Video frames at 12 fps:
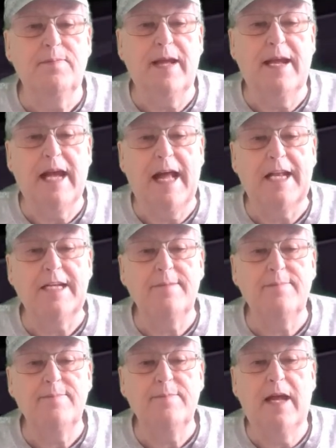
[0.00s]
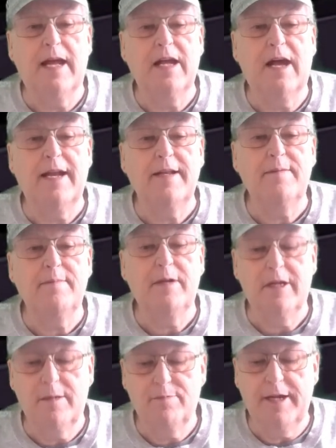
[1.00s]
I got it. I got it.
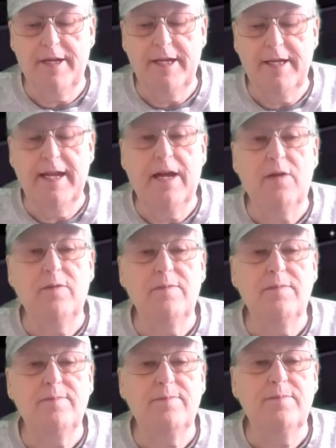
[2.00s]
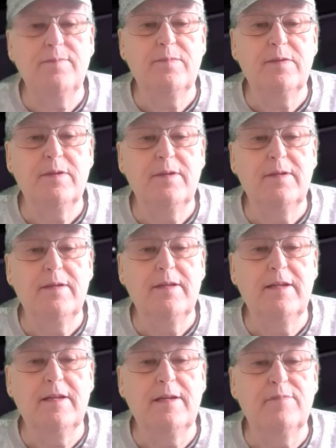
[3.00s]
Little braking now.
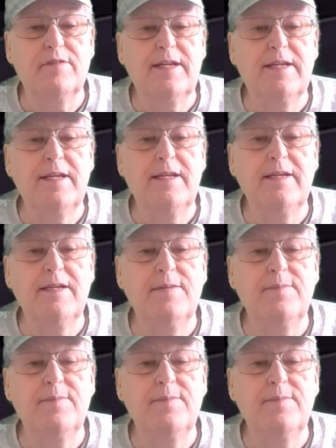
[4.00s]
Little braking.